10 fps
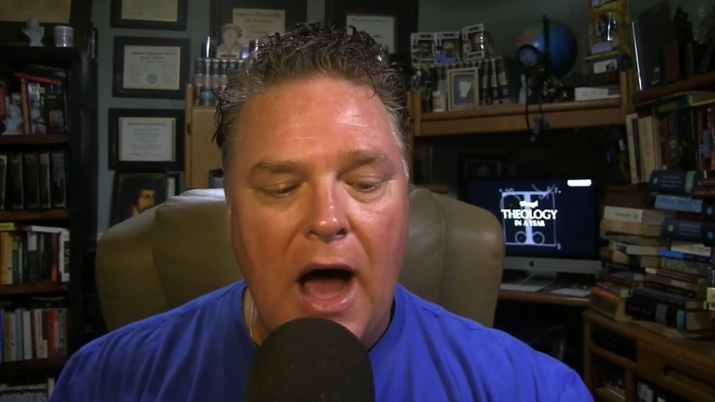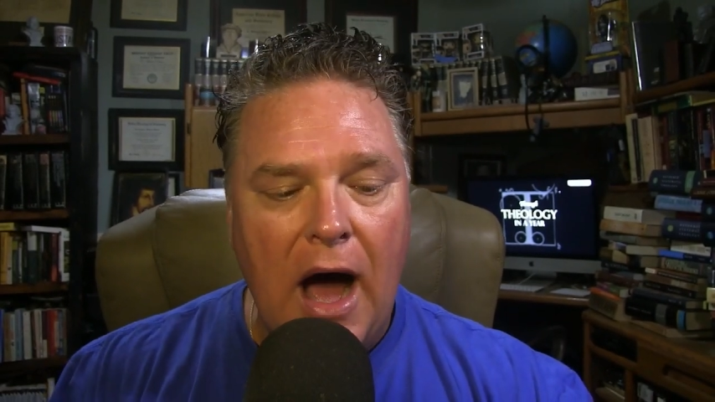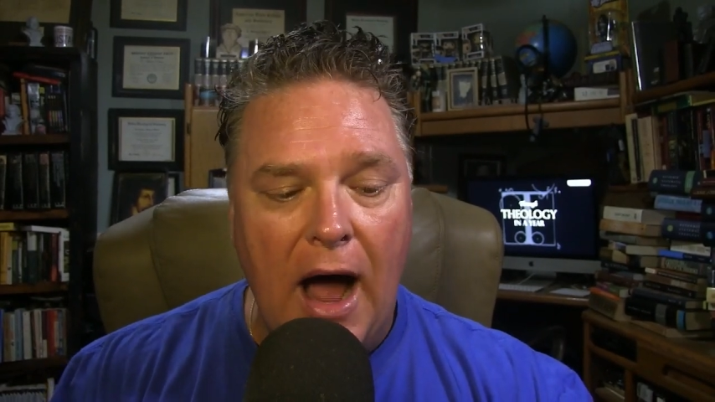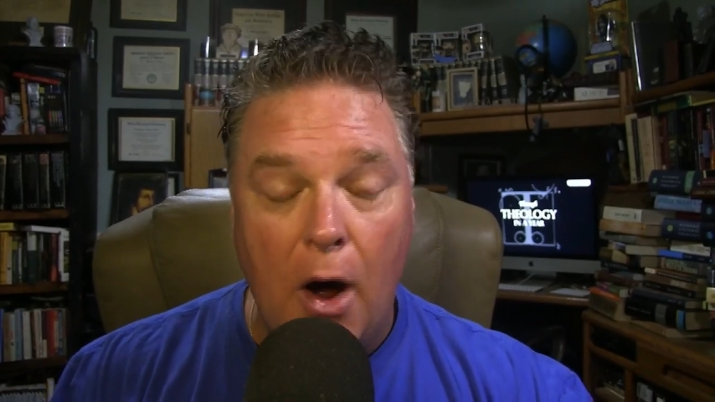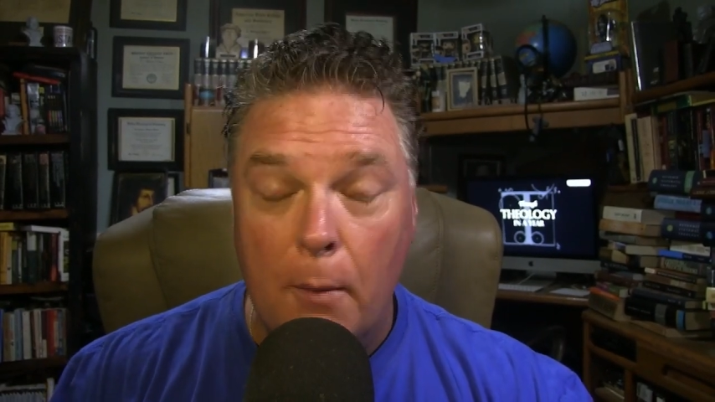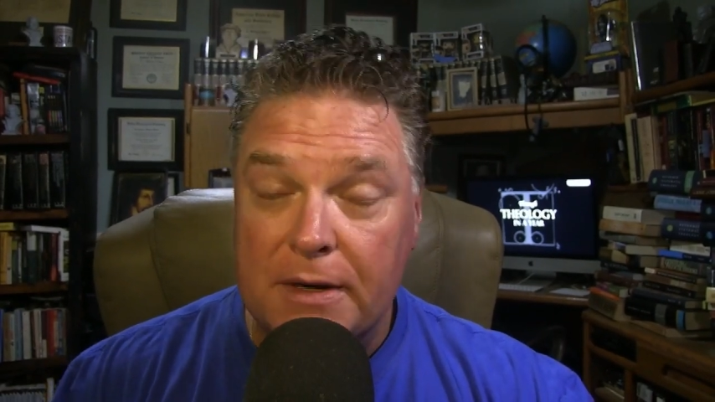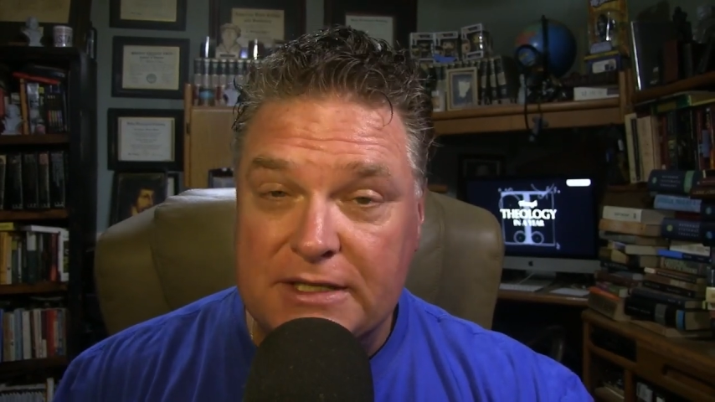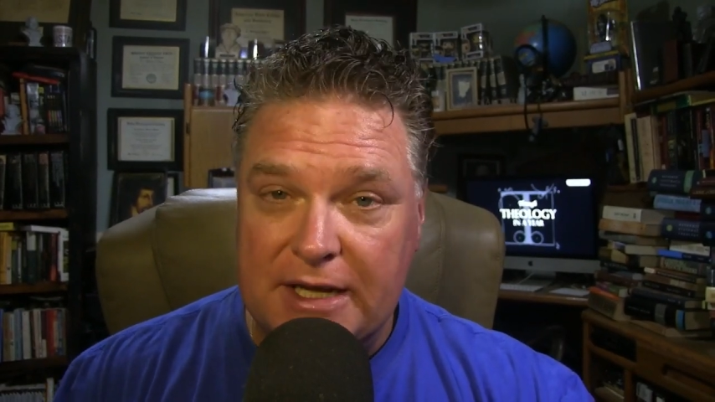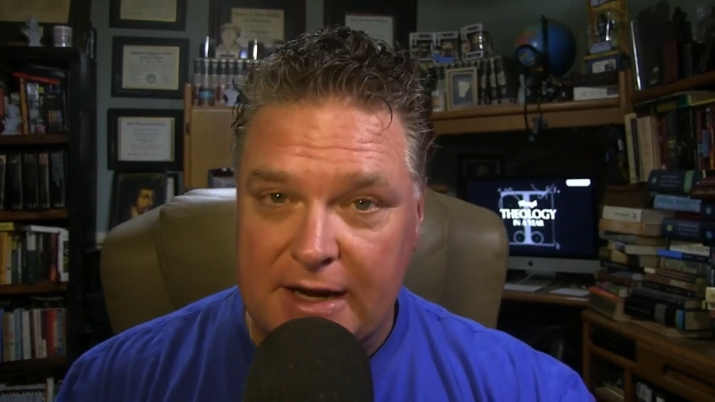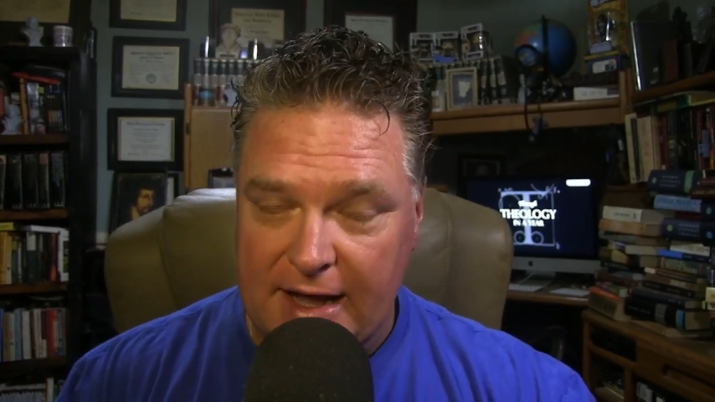I hope to
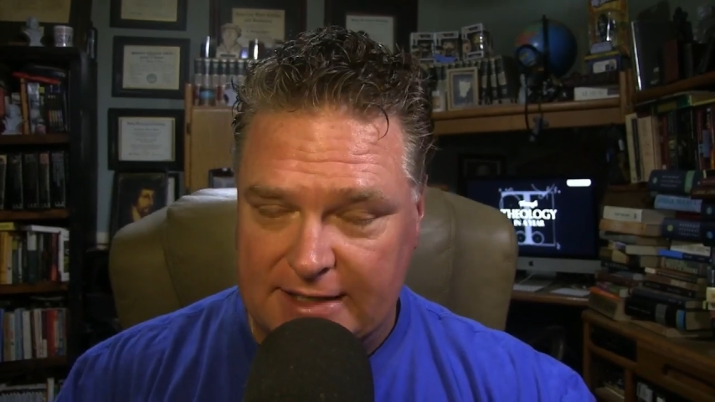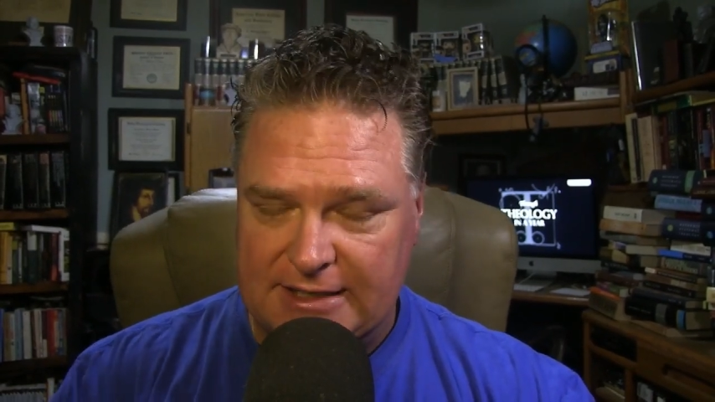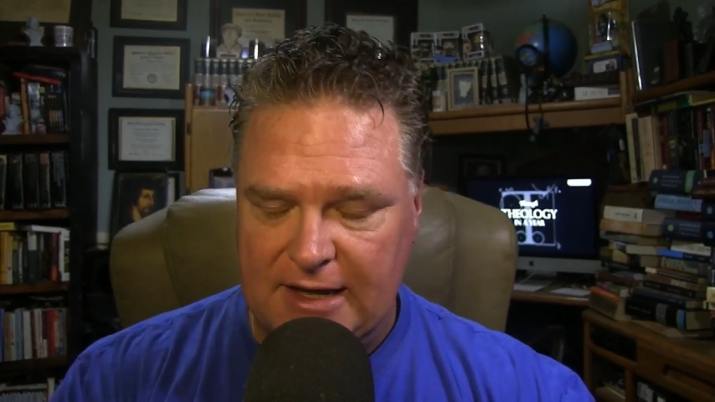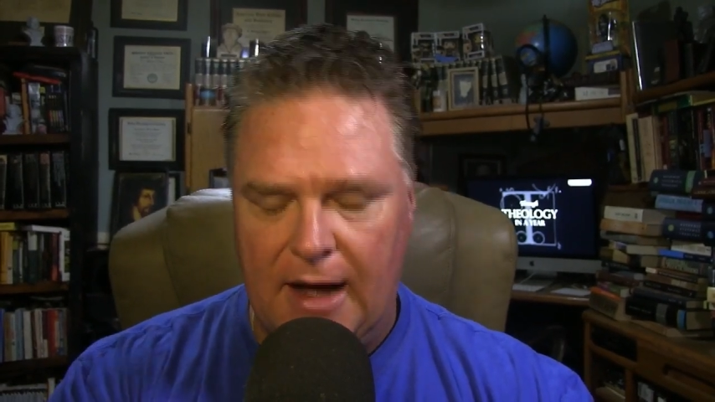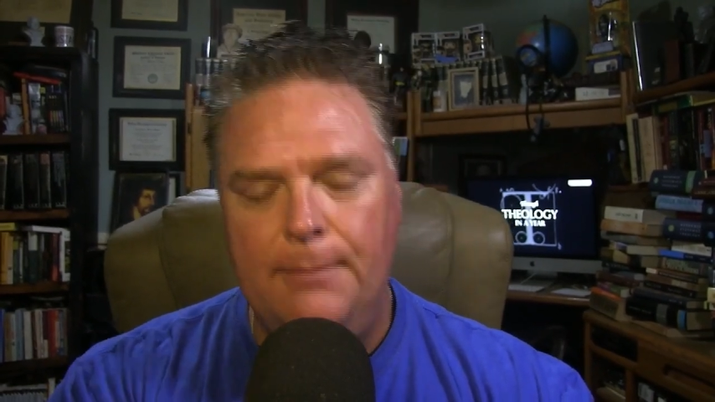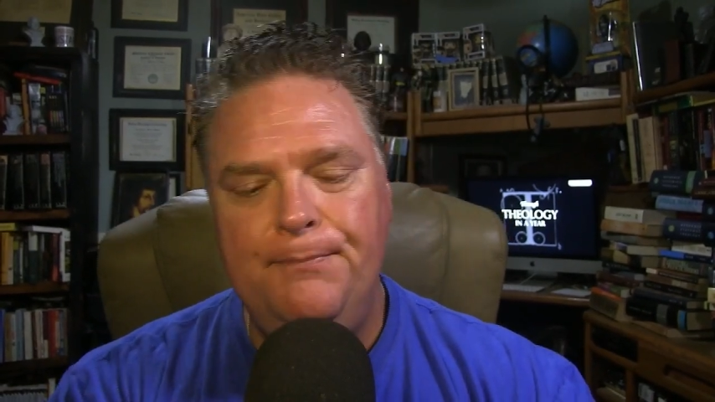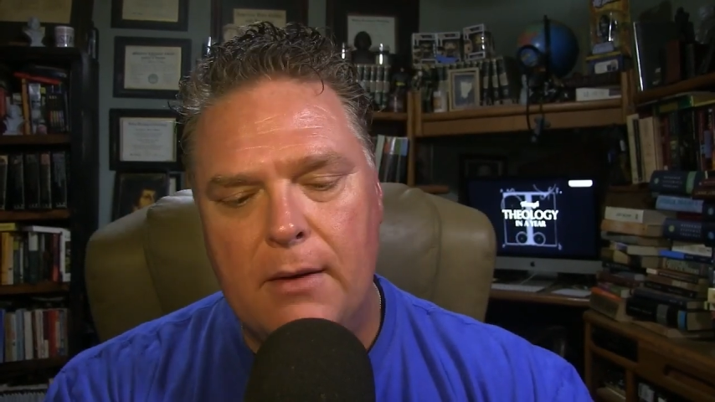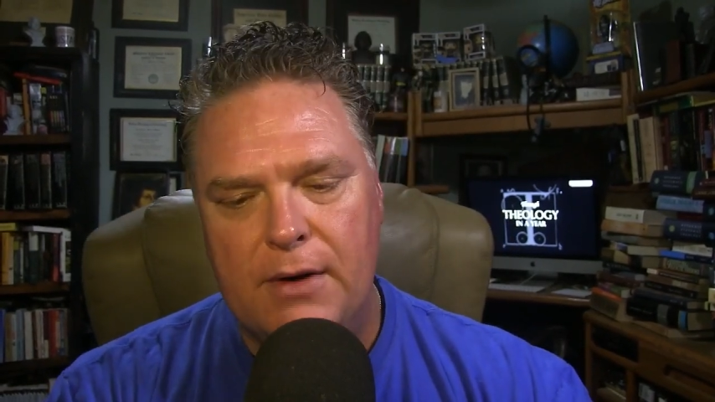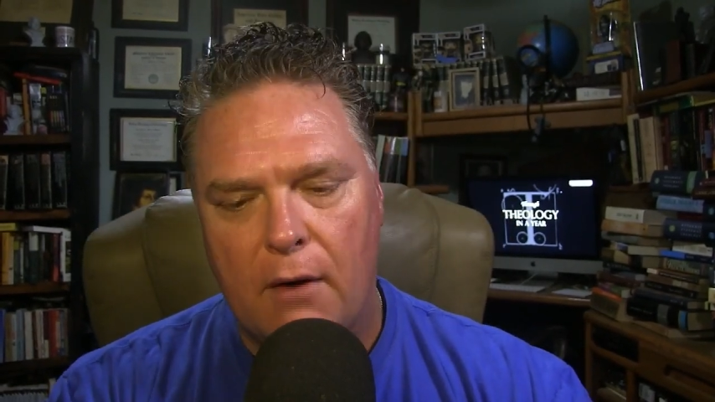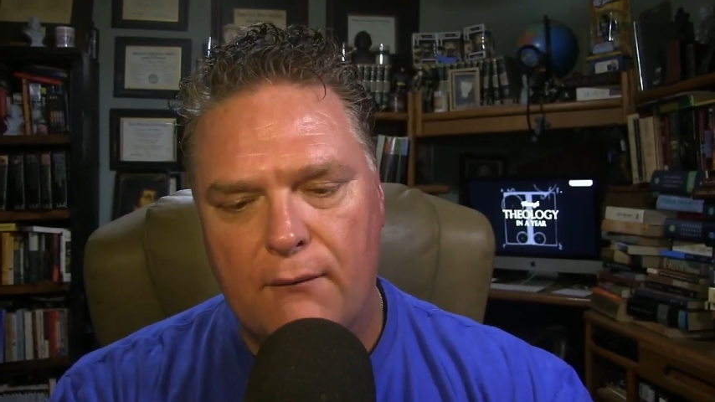see you next time.
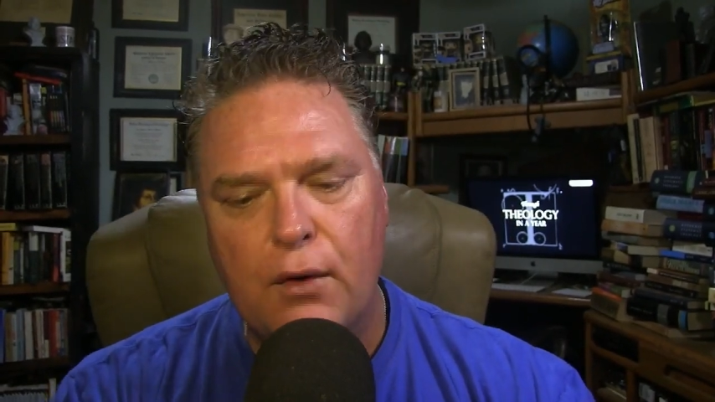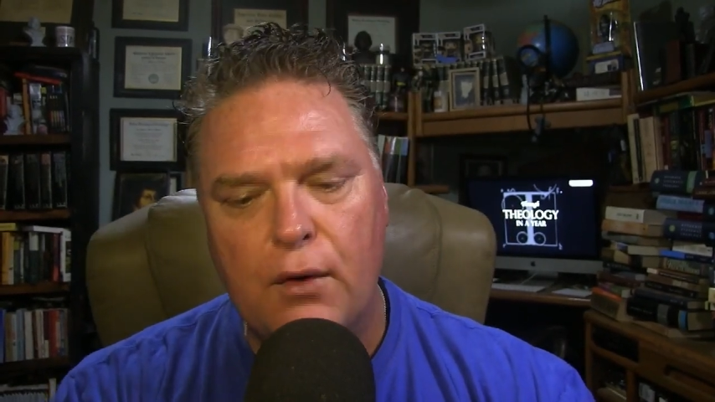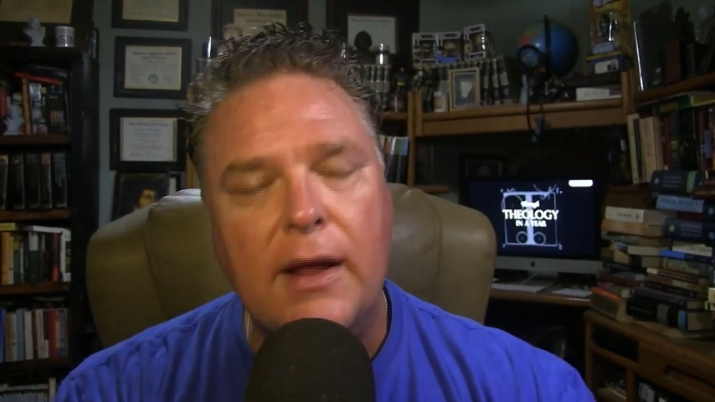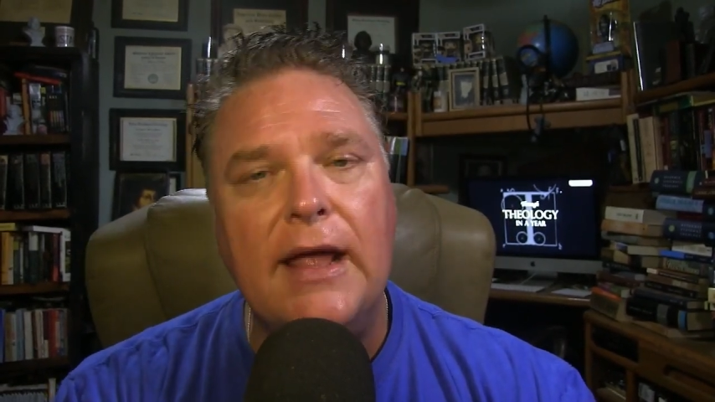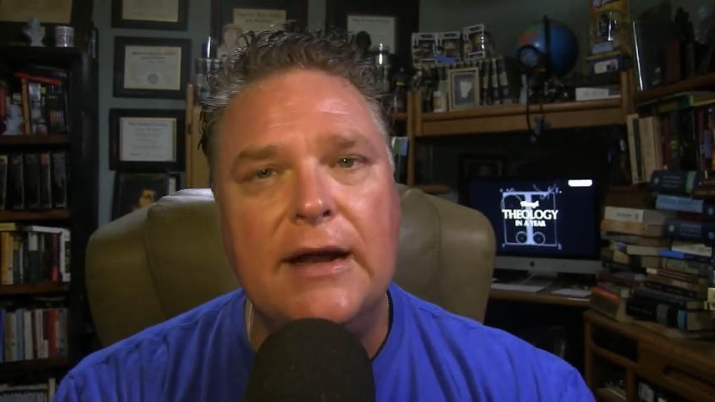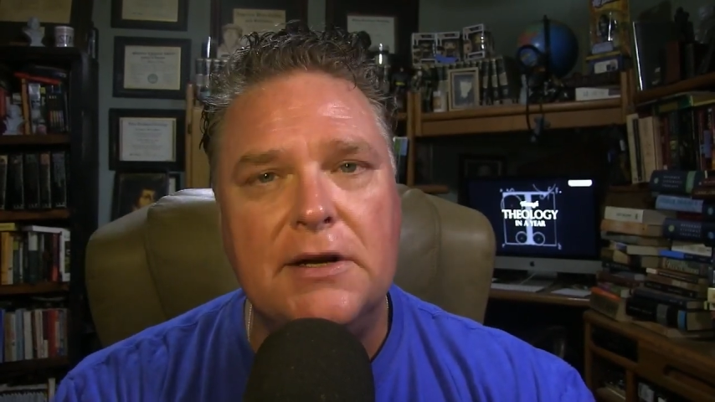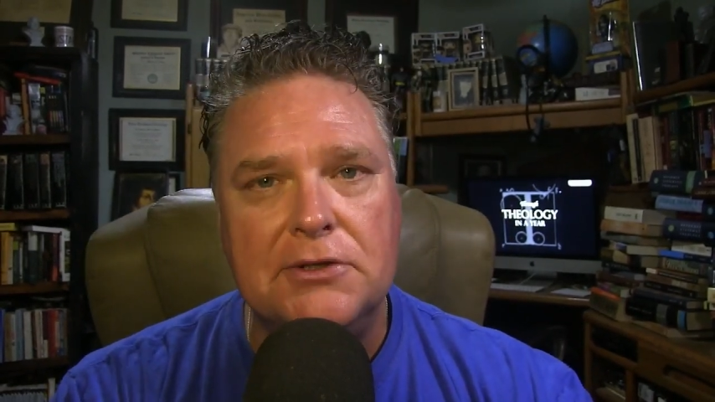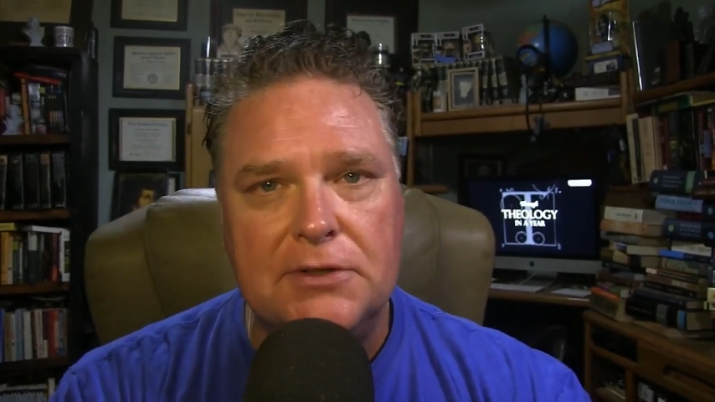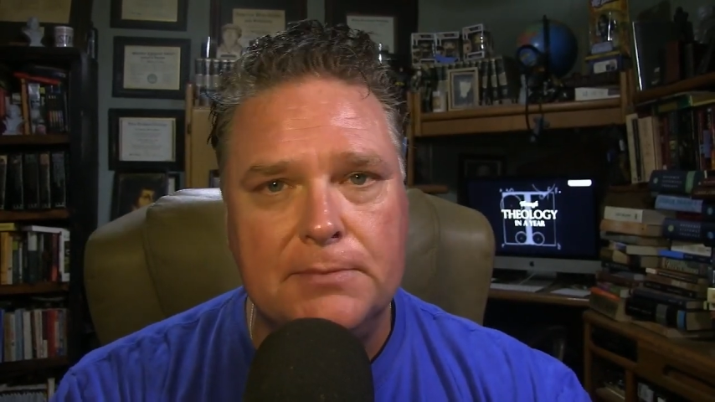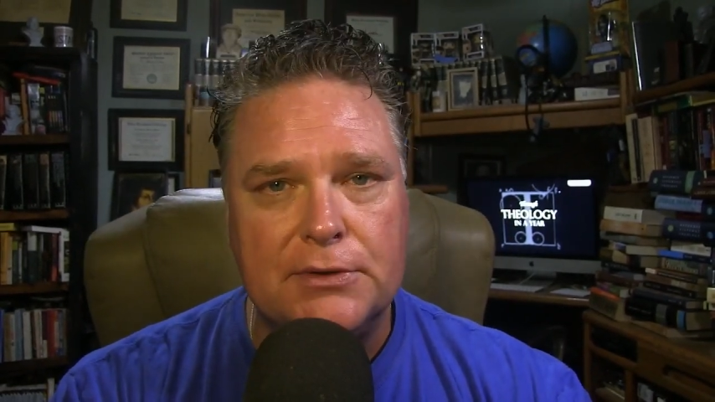Don't forget to
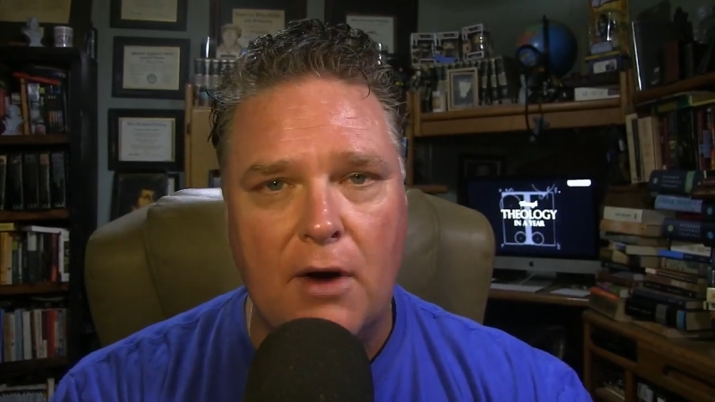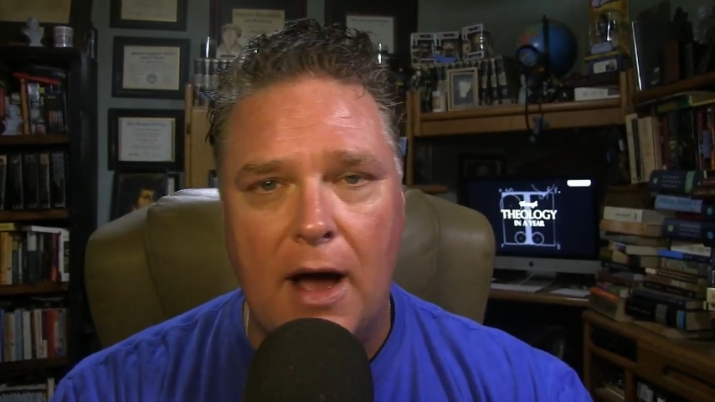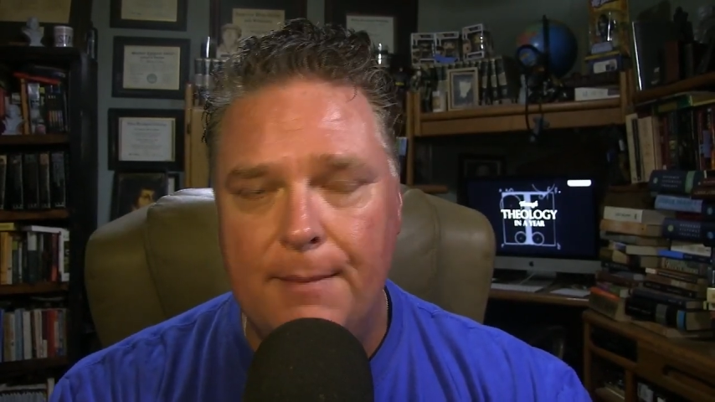subscribe.